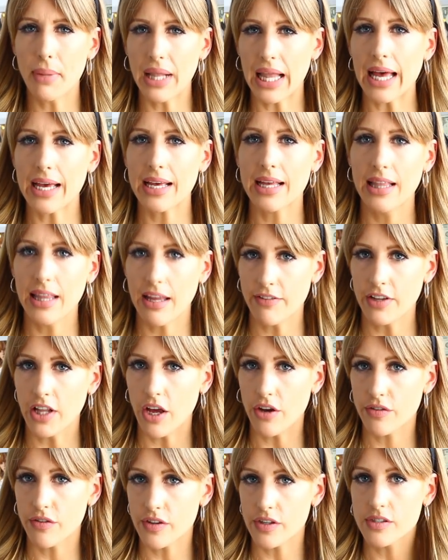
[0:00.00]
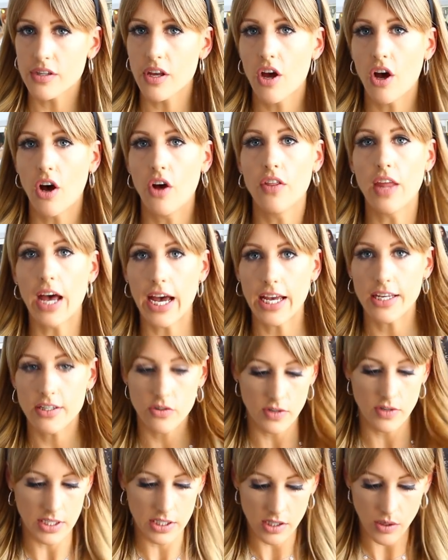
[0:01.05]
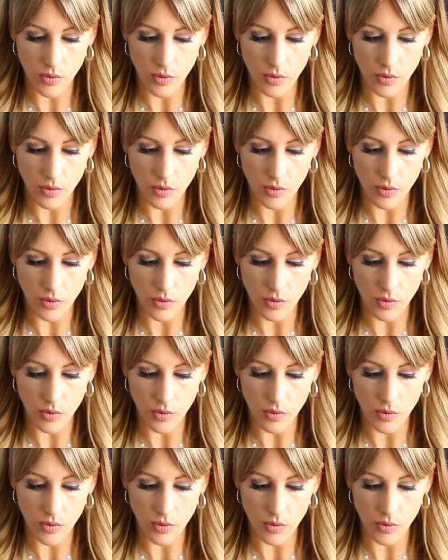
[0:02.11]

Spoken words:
black leather loafers on the high street.